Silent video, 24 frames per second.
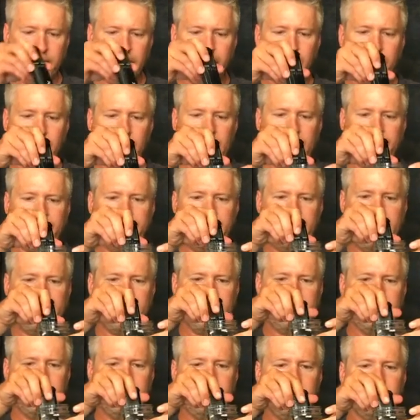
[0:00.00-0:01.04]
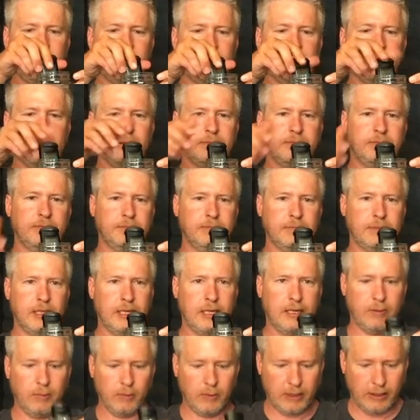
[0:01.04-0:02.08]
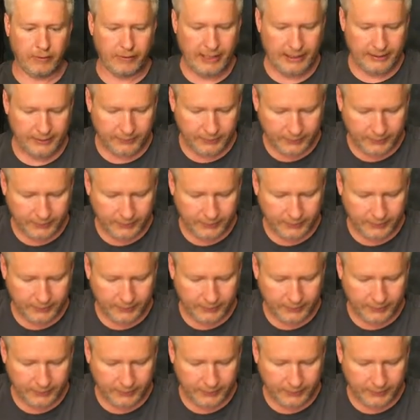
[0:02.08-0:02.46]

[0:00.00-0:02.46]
plop that in here, and while that's